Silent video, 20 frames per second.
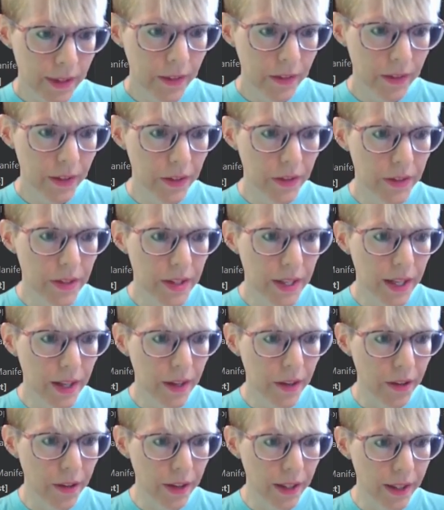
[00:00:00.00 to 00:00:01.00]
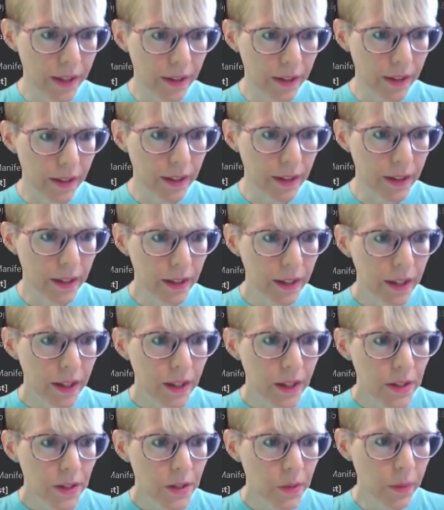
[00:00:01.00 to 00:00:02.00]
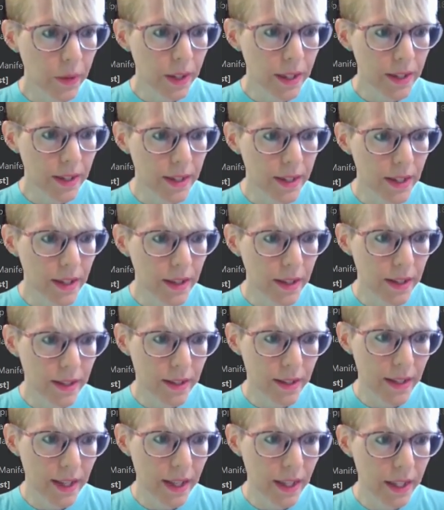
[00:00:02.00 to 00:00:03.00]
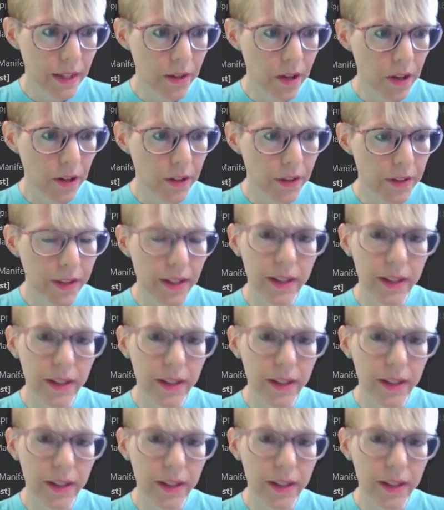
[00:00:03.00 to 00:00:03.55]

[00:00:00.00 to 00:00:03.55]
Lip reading: Now here's the error handling. So we can see that it's taking longer